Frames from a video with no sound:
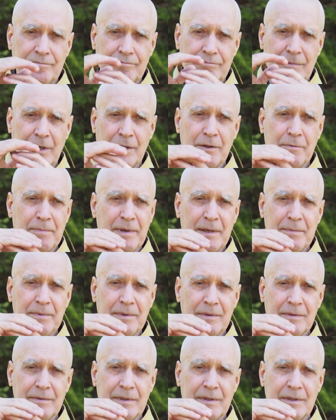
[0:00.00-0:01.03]
Other
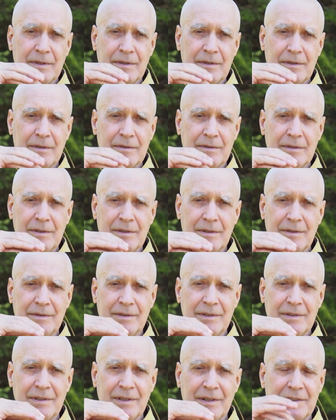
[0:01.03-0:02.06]
people, they're
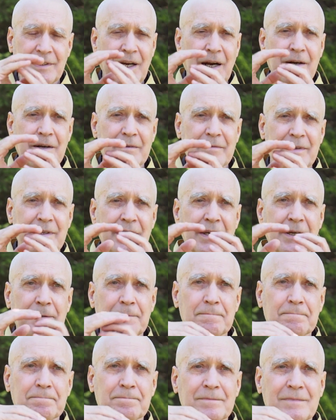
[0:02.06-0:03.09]
not tired of it
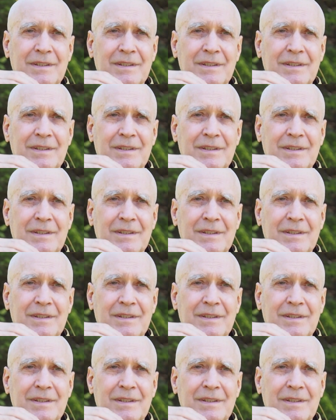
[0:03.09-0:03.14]
yet.